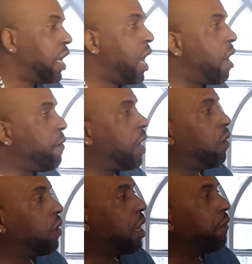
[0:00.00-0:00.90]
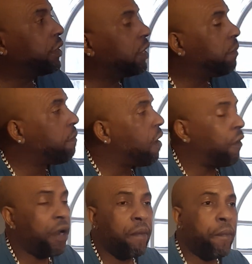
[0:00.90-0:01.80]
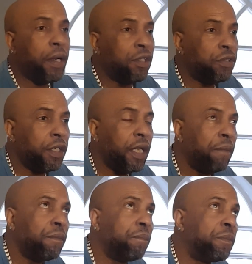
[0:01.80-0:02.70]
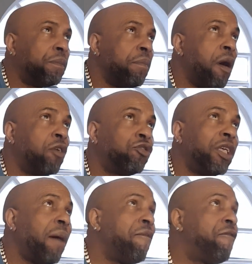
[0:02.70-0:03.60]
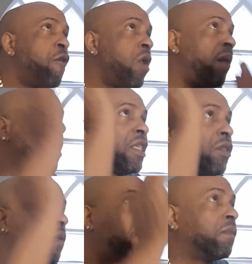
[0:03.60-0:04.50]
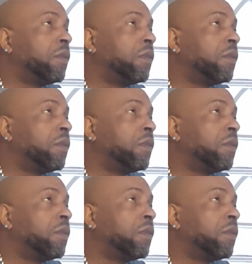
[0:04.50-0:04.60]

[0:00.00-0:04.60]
and we are looking, we see the mango them on the tree, them mango tree them full of blossom.